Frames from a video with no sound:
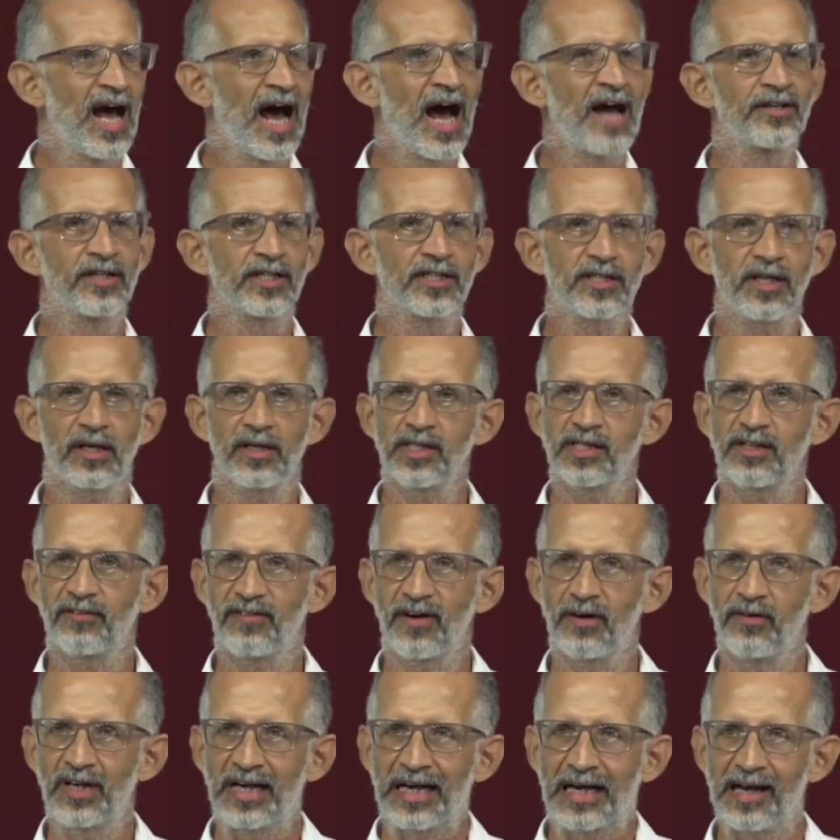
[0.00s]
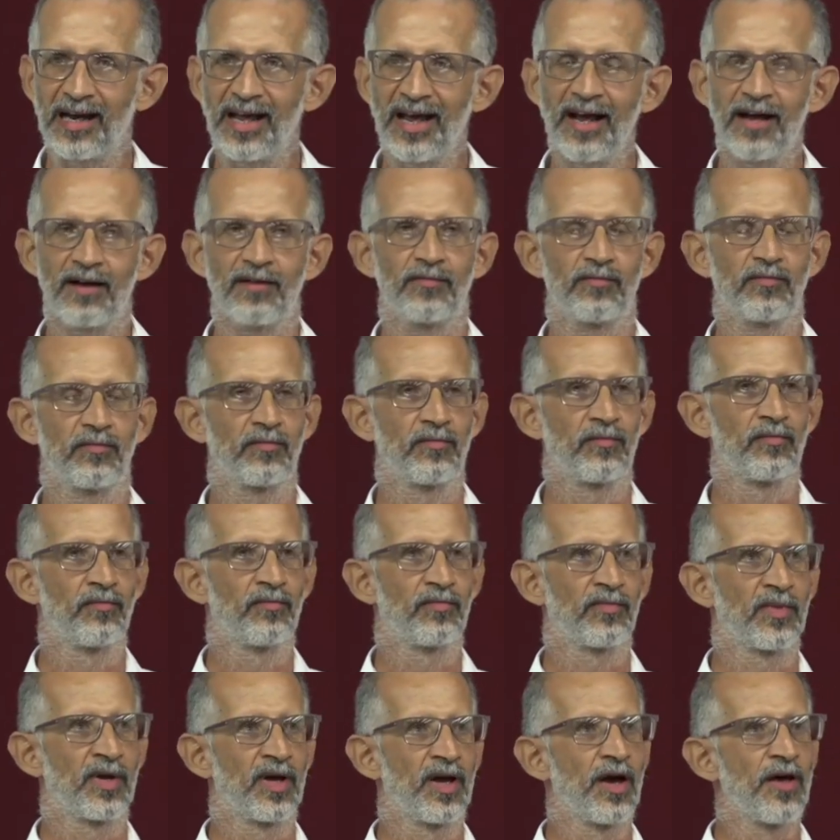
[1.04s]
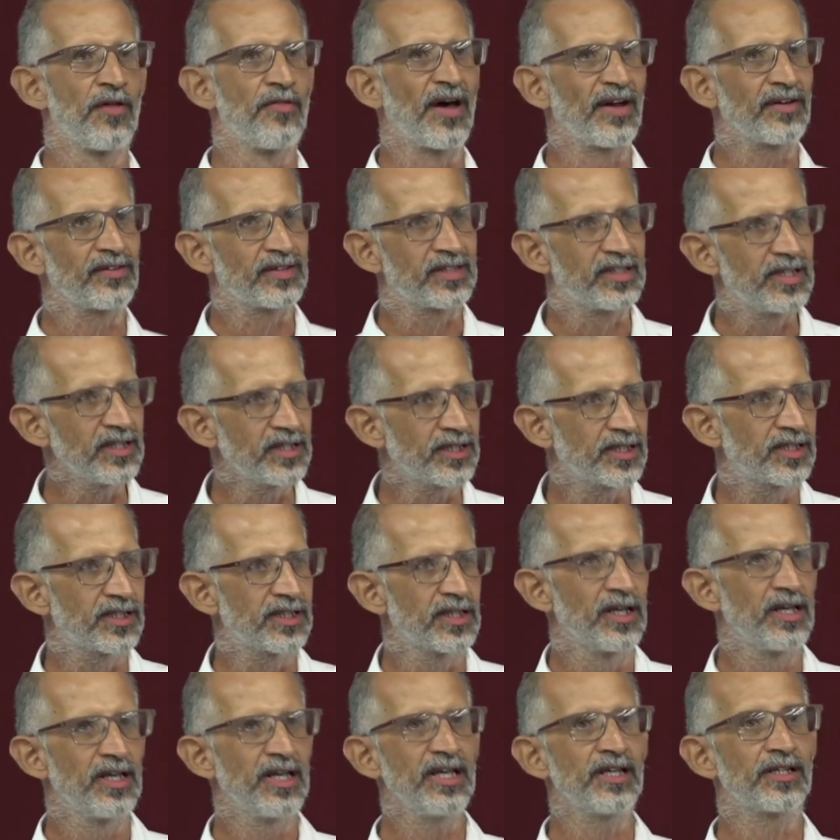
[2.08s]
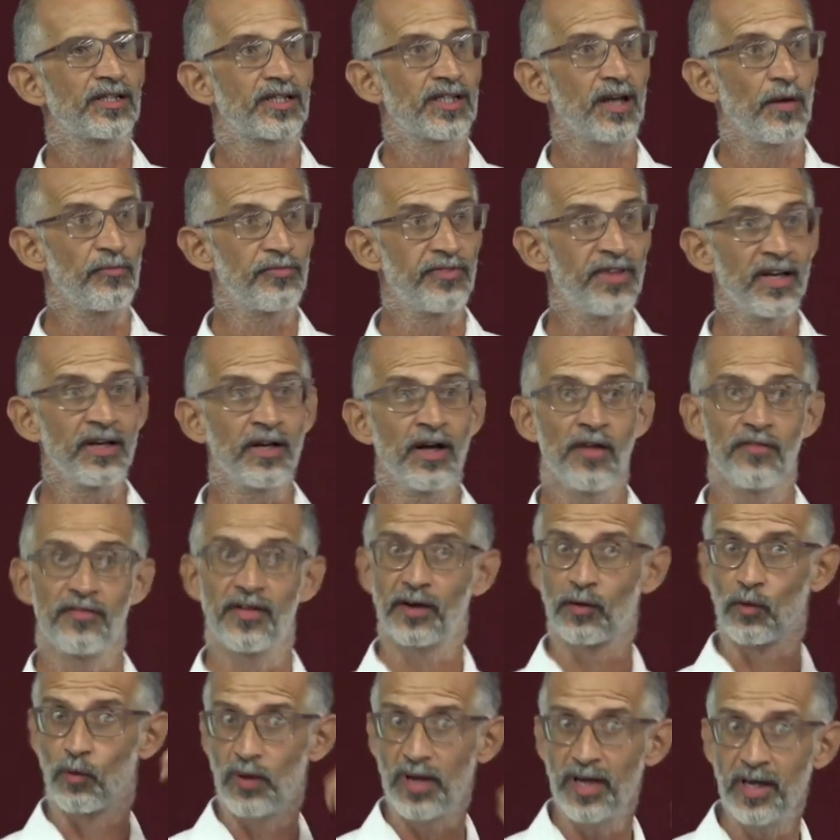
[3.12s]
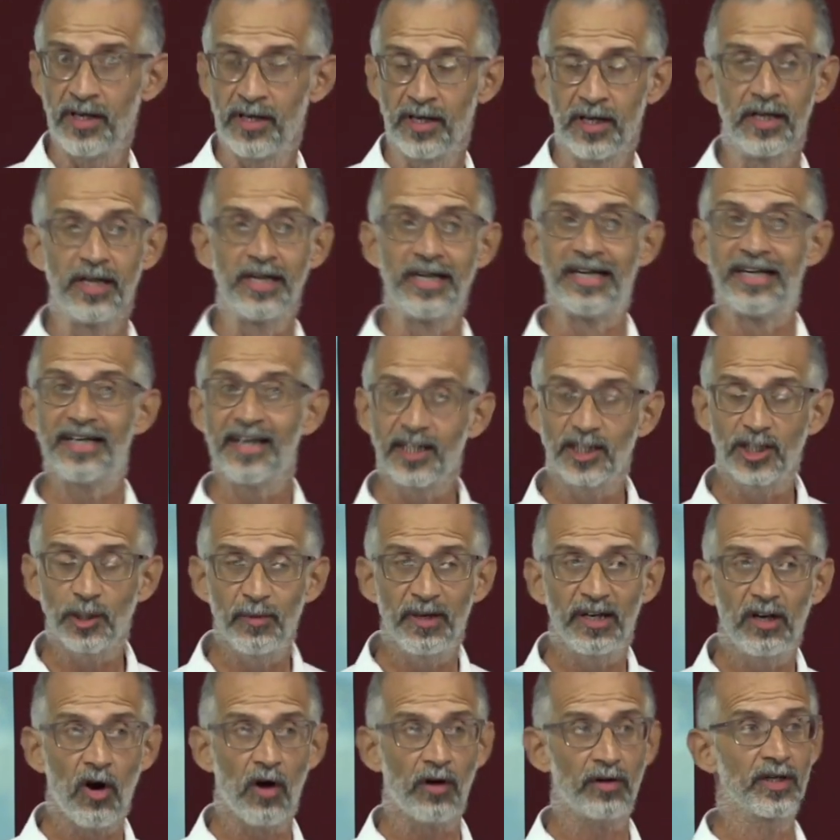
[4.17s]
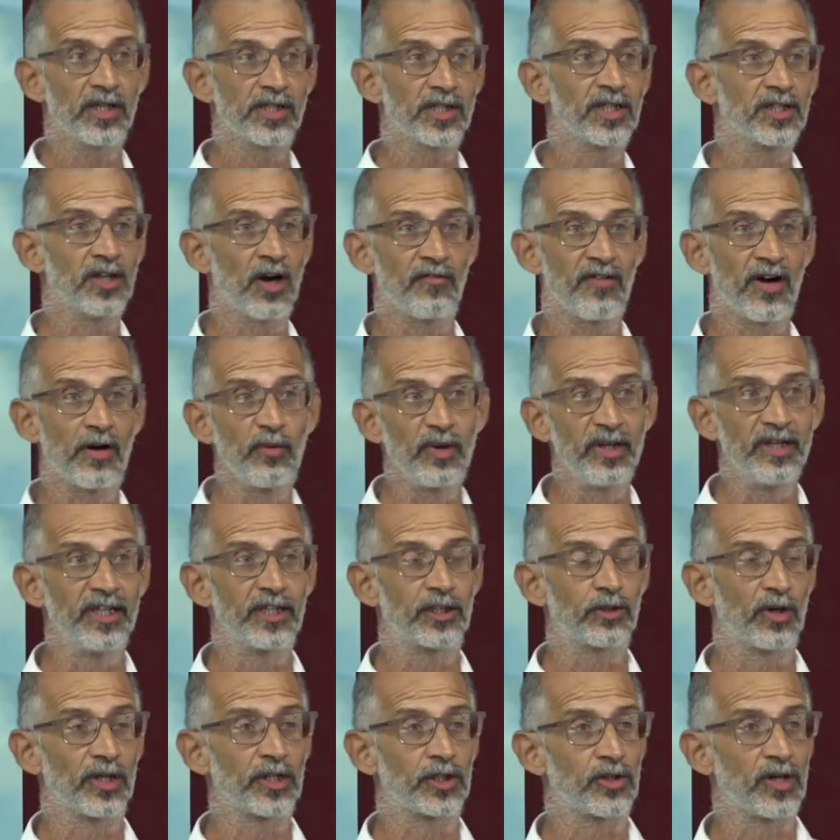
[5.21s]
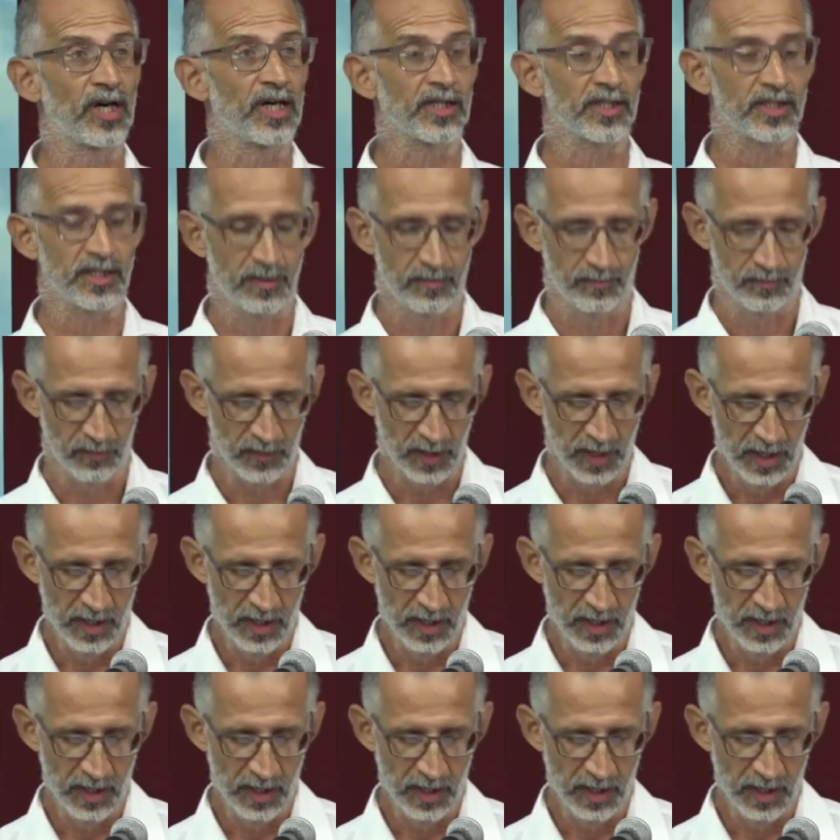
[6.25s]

And the studies are very clear that this is something that we need to be cognizant of and we need to address.